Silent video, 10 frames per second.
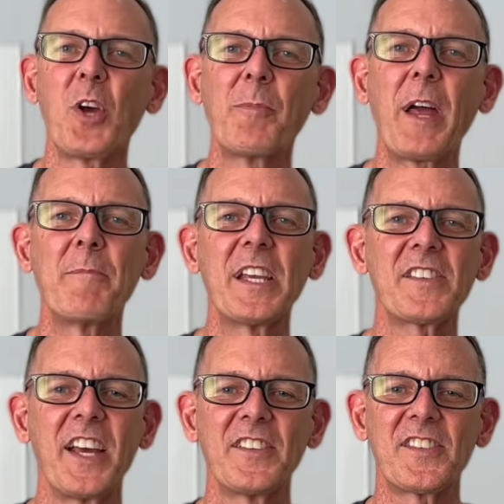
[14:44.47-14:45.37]
Hope that makes
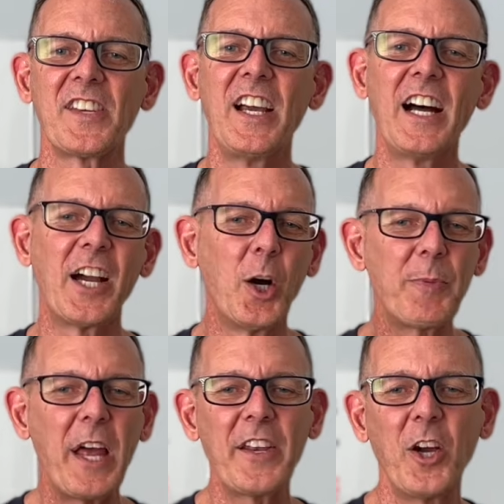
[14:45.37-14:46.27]
sense. I hope
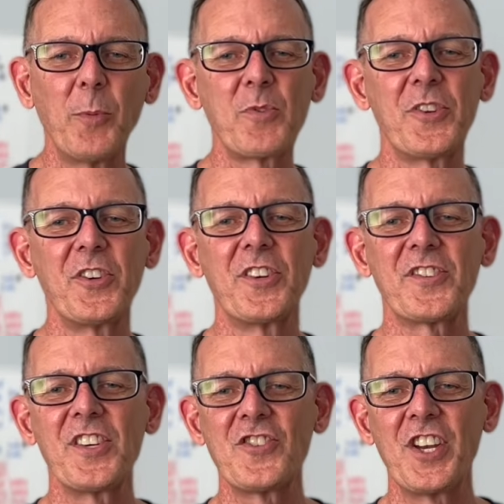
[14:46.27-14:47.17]
that helps with your
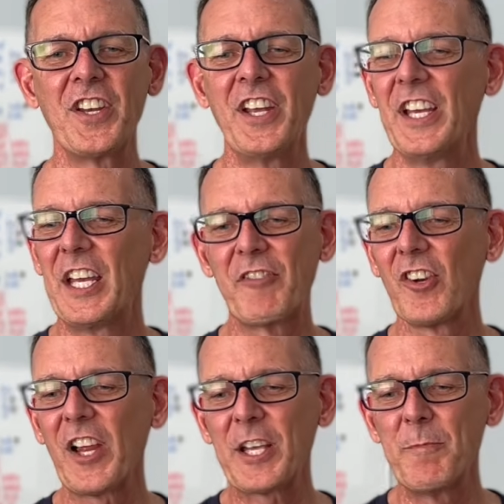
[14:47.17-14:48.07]
decision. If
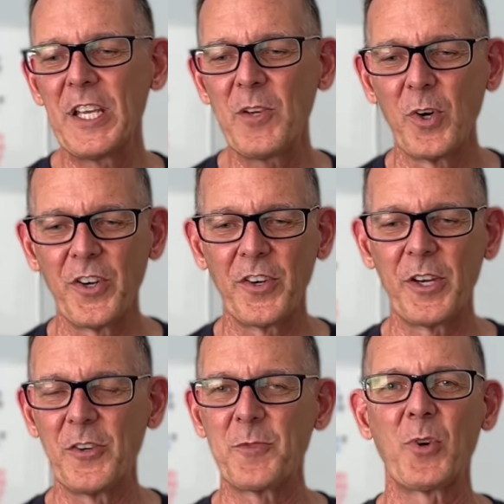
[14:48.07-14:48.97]
you're like me, where
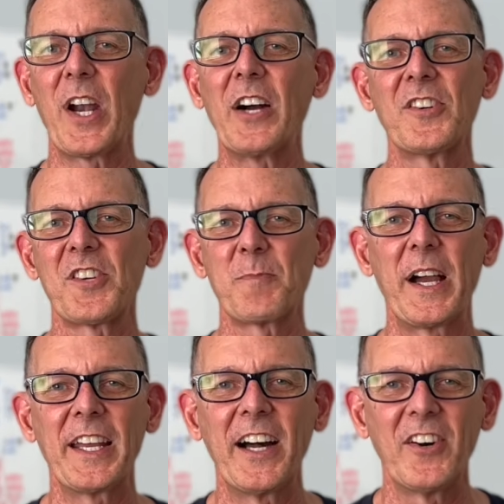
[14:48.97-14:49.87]
it was paralysis
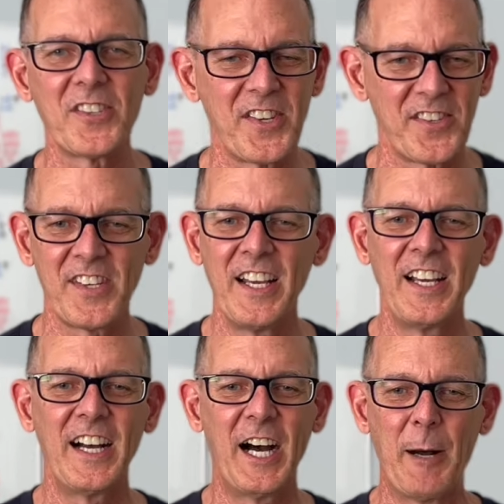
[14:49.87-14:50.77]
by analysis,
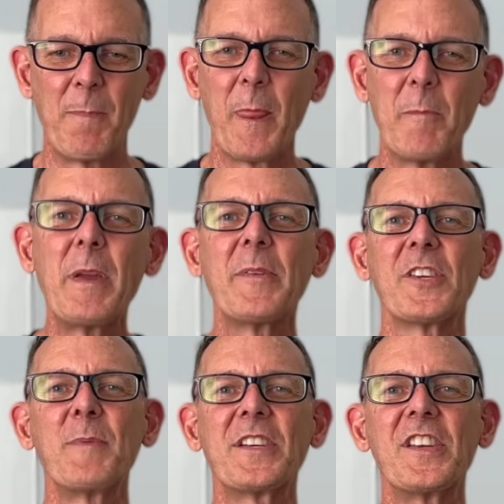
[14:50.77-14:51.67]
maybe
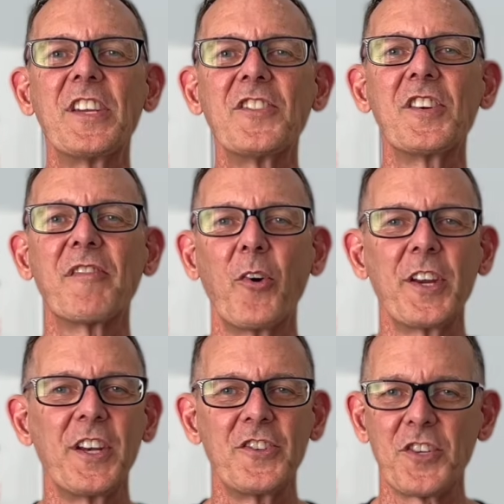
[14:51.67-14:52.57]
this makes it easier for
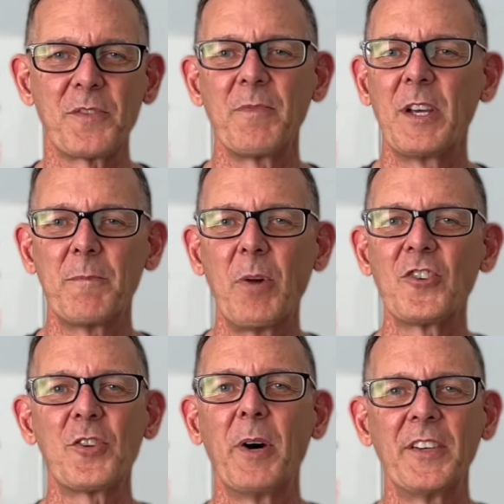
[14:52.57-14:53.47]
you to just
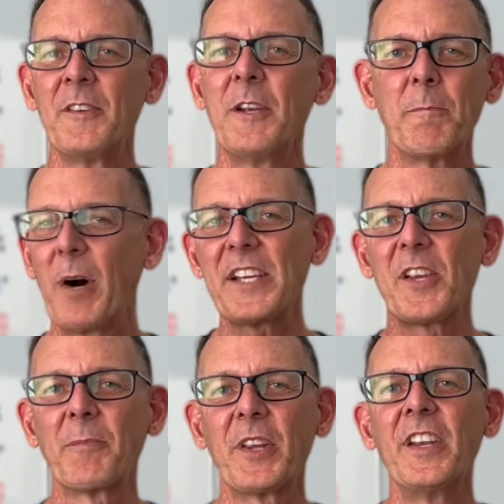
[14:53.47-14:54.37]
punch the button, buy
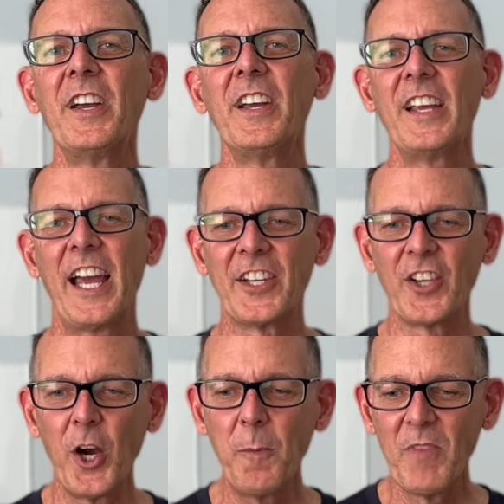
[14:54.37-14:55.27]
something, and
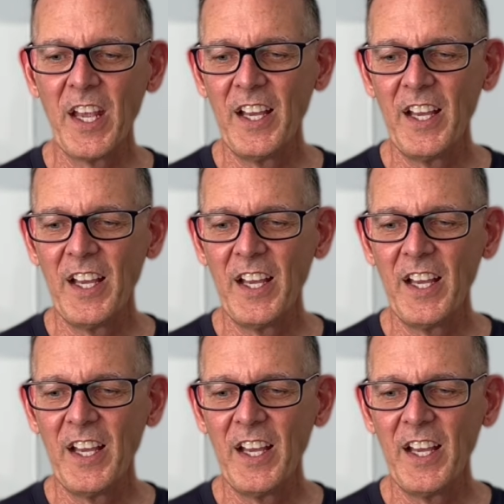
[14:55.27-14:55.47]
go.